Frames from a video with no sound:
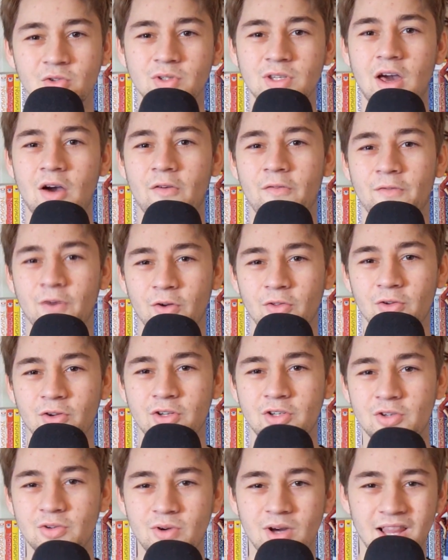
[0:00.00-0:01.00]
So without
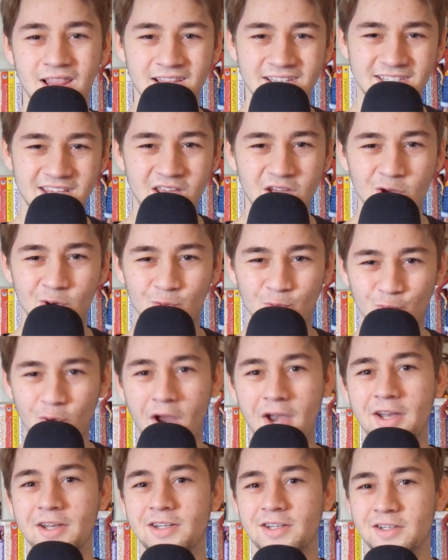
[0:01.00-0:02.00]
further ado, let's get
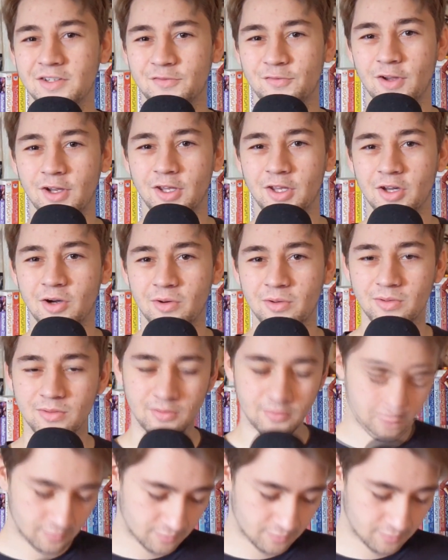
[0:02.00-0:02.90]
right into this video.